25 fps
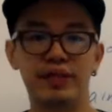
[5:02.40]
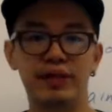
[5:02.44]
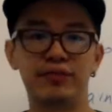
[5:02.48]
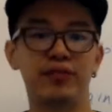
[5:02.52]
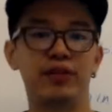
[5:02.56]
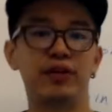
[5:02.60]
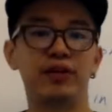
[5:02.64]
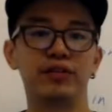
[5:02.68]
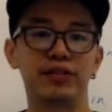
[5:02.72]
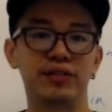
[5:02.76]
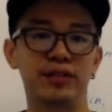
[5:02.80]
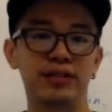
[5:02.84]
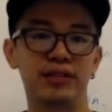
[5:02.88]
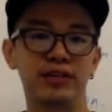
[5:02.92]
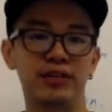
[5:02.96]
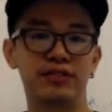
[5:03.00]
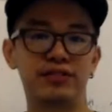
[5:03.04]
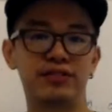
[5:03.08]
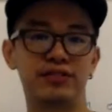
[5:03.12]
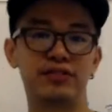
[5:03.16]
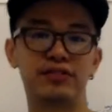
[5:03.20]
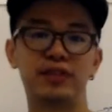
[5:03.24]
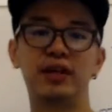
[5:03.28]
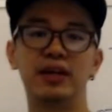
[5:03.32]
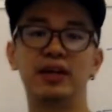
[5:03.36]
that falls under
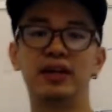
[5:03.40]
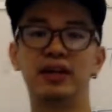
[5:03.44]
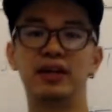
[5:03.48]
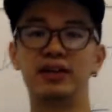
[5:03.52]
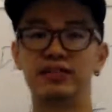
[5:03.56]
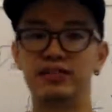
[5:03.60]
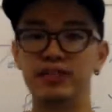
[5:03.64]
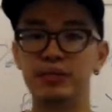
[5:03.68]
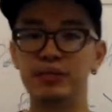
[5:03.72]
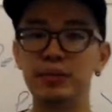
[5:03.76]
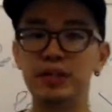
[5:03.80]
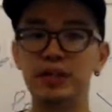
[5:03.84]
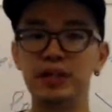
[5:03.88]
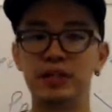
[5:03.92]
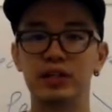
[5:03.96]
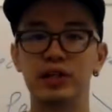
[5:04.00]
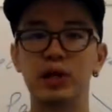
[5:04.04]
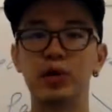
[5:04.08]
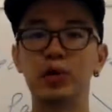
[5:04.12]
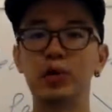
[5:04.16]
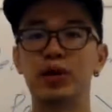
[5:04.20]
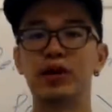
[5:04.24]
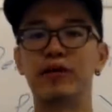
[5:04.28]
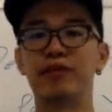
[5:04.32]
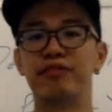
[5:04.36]
this a similar
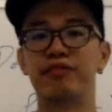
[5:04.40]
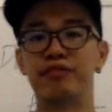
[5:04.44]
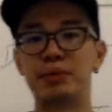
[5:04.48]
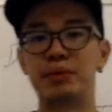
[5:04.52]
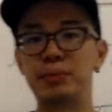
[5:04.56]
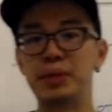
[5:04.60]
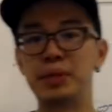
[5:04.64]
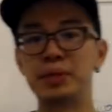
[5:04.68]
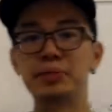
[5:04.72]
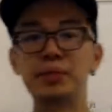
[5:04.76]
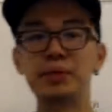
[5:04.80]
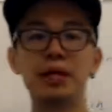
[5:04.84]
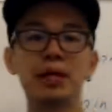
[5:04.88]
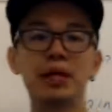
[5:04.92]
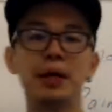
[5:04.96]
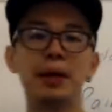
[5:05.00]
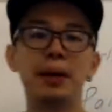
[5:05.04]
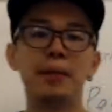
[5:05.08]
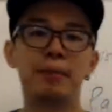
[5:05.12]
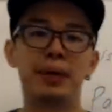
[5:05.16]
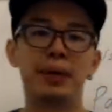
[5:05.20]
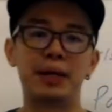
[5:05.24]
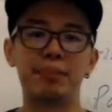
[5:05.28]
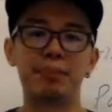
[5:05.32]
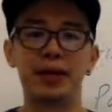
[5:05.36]
note of freemium,
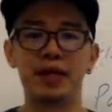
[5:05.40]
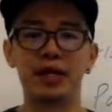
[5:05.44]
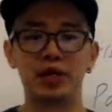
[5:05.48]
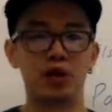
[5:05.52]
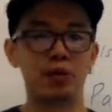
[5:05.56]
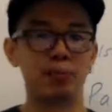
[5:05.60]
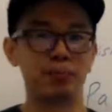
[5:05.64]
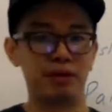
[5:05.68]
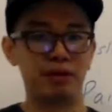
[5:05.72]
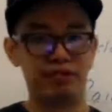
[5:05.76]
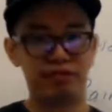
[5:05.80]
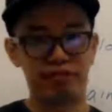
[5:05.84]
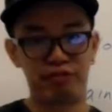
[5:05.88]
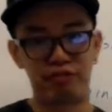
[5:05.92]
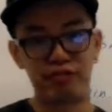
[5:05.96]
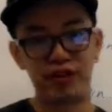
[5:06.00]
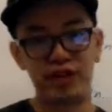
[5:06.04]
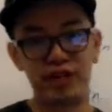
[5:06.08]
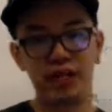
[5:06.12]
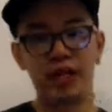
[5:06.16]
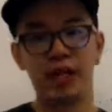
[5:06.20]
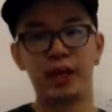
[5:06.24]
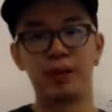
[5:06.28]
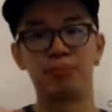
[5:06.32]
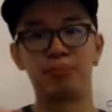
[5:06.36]
but it might not be
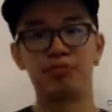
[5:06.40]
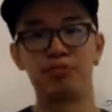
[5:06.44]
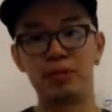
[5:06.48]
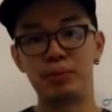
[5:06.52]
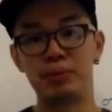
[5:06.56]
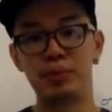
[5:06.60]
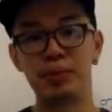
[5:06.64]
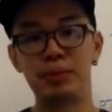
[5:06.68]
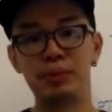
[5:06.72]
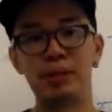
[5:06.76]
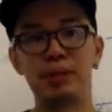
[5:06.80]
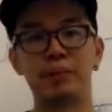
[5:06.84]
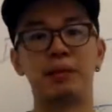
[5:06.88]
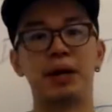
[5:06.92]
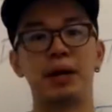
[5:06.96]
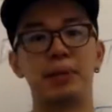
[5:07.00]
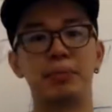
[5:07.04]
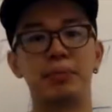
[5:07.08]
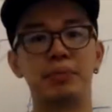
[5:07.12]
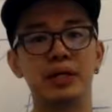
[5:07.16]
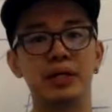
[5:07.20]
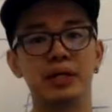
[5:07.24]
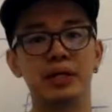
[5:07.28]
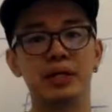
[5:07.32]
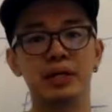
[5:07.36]
free and premium. It might
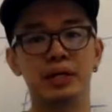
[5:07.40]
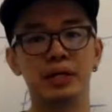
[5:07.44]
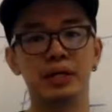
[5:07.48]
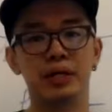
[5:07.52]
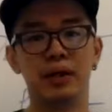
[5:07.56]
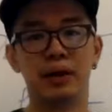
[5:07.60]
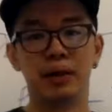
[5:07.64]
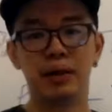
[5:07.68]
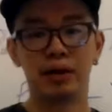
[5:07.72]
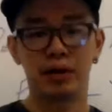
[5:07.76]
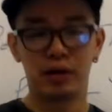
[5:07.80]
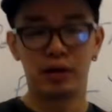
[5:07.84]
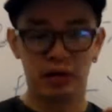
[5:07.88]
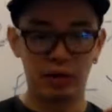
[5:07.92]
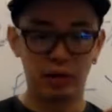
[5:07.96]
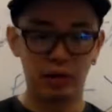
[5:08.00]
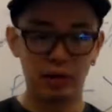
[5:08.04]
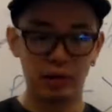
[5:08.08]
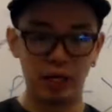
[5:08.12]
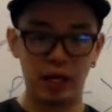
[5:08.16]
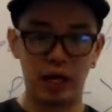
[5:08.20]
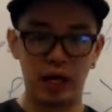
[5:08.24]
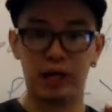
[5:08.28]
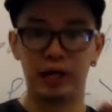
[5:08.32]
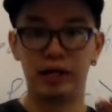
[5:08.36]
be
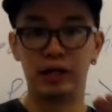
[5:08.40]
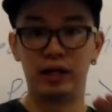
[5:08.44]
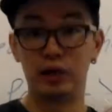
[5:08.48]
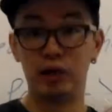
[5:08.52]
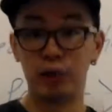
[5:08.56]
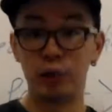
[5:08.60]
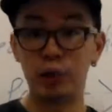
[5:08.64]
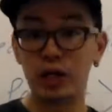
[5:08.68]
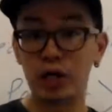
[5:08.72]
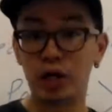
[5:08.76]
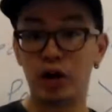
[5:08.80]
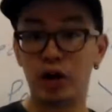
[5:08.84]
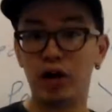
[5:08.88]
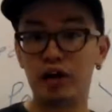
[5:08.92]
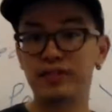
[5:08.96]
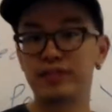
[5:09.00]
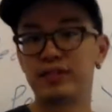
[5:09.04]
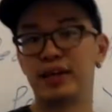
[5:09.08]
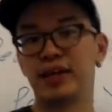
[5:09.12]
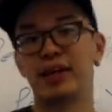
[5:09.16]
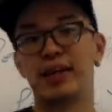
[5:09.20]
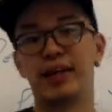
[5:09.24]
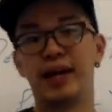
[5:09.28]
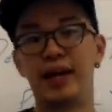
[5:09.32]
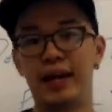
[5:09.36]
at a lower cost
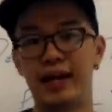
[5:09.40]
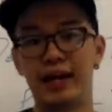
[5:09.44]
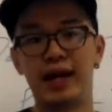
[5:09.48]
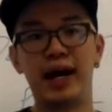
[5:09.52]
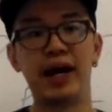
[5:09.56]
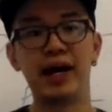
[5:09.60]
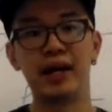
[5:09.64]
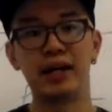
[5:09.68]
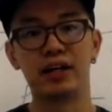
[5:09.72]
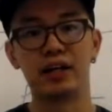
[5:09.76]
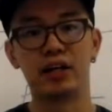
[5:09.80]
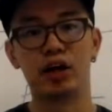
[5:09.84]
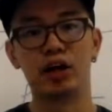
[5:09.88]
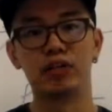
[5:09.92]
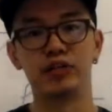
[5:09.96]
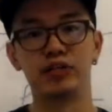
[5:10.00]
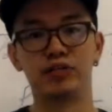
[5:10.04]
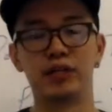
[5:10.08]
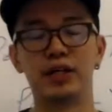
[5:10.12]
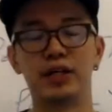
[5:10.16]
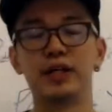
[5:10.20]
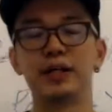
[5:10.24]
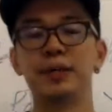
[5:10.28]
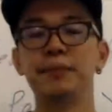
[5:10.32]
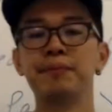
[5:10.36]
and then at a higher cost,
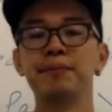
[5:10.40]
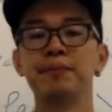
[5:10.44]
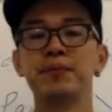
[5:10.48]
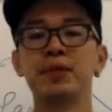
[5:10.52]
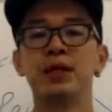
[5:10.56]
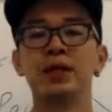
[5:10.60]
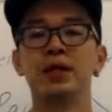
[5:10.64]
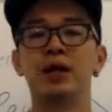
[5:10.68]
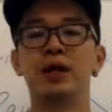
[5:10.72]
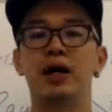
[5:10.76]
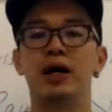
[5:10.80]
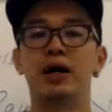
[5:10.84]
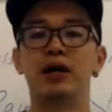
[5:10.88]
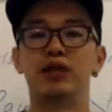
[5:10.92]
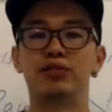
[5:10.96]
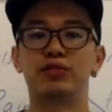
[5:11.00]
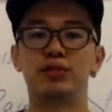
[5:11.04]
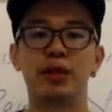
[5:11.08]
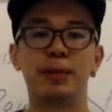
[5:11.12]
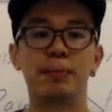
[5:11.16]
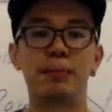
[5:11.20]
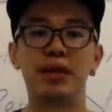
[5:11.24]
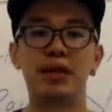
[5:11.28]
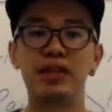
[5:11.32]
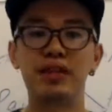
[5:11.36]
right? So
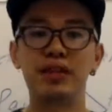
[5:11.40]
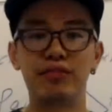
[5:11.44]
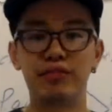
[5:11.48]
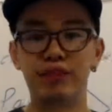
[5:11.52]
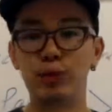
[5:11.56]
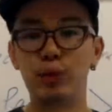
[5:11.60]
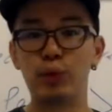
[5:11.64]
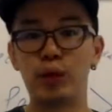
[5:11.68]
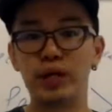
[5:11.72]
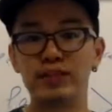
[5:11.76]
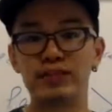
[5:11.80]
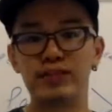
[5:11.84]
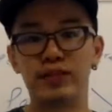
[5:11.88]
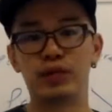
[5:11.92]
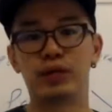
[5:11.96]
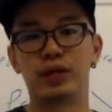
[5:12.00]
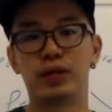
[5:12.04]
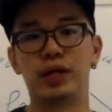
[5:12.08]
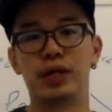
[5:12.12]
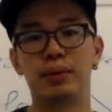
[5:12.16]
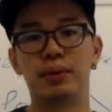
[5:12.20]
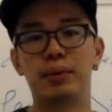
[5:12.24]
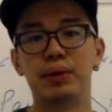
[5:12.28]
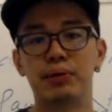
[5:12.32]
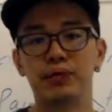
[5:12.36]
there are many different ways that you can
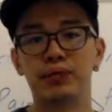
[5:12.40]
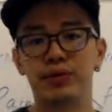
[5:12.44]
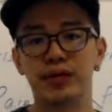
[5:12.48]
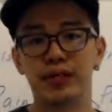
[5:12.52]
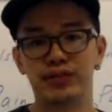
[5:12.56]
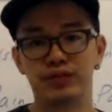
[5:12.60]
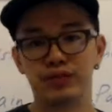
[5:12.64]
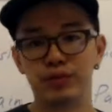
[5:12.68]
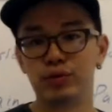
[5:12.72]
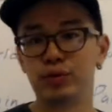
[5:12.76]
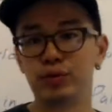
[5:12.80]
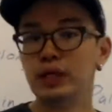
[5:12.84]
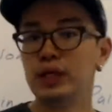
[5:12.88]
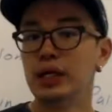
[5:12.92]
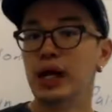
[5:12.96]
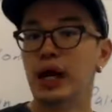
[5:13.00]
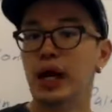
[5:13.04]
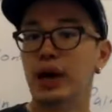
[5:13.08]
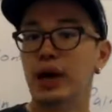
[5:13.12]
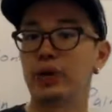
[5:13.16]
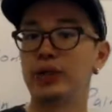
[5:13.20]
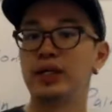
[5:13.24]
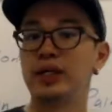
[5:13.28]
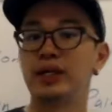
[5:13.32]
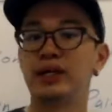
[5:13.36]
come up with things. So
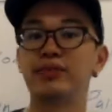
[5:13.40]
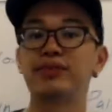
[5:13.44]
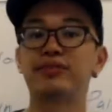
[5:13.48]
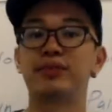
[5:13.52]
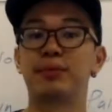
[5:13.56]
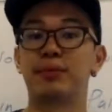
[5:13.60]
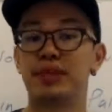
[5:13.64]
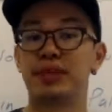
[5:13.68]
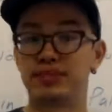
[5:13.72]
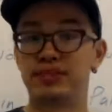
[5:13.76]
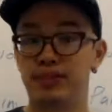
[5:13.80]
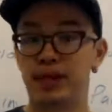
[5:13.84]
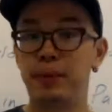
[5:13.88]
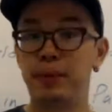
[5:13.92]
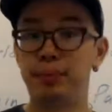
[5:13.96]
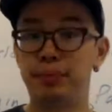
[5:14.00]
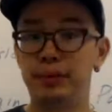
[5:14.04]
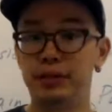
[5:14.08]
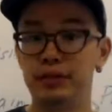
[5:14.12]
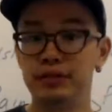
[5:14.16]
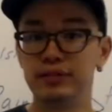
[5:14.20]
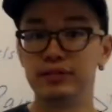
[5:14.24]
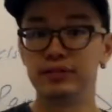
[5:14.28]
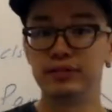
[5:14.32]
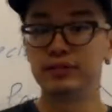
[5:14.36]
I want to give some
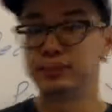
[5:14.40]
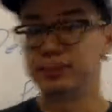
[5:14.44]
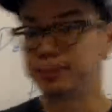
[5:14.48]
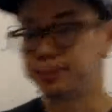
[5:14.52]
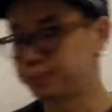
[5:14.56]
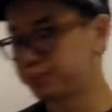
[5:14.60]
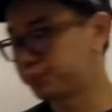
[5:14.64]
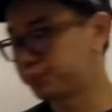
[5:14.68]
examples.